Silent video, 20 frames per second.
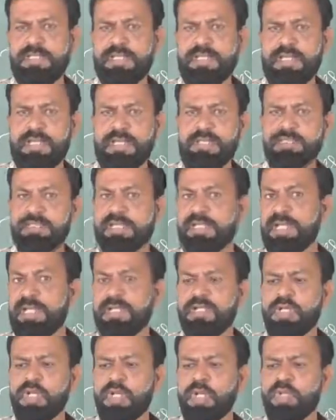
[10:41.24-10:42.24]
and there
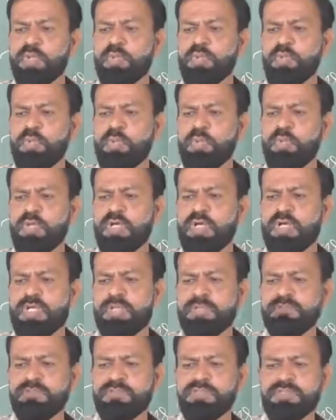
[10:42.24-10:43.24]
are two
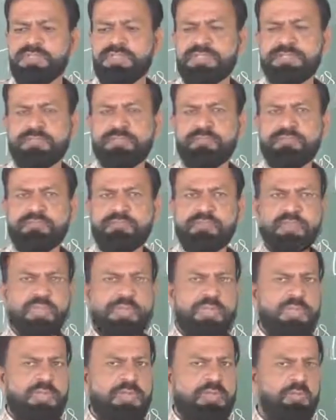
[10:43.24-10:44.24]
verbs.
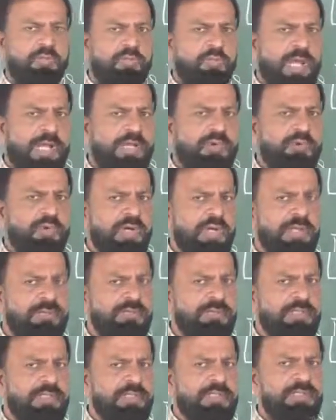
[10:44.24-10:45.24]
One
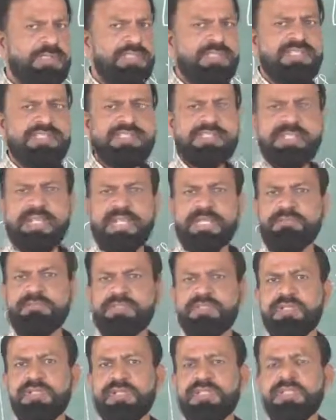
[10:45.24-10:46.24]
verb
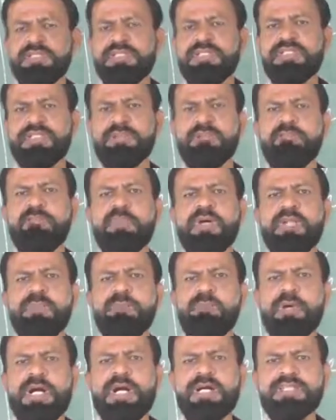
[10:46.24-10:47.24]
describes
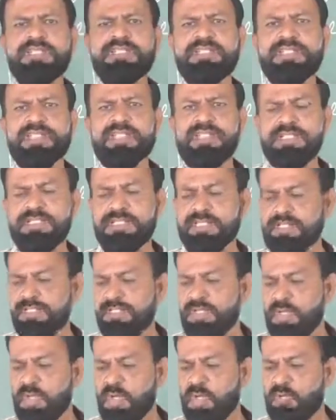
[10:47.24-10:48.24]
simple past tense
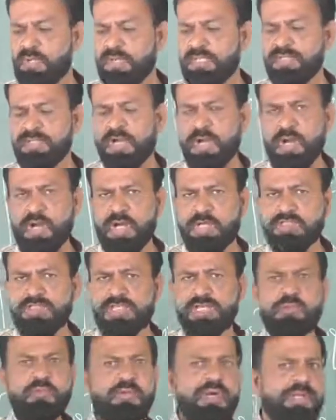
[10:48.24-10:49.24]
while the
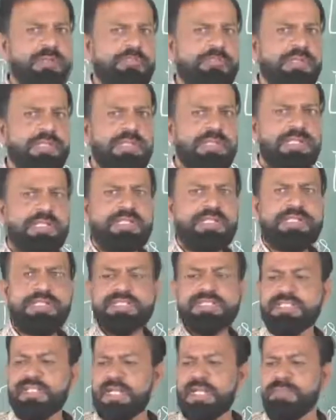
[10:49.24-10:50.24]
other verb
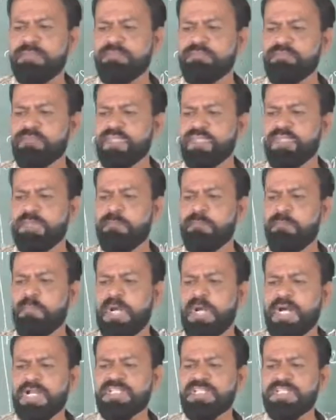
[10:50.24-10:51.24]
describes the
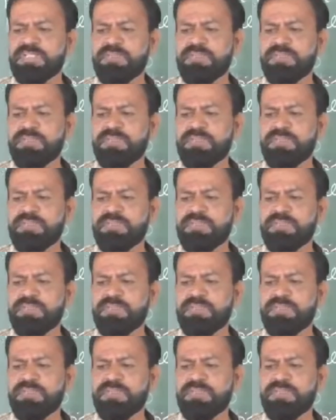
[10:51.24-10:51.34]
past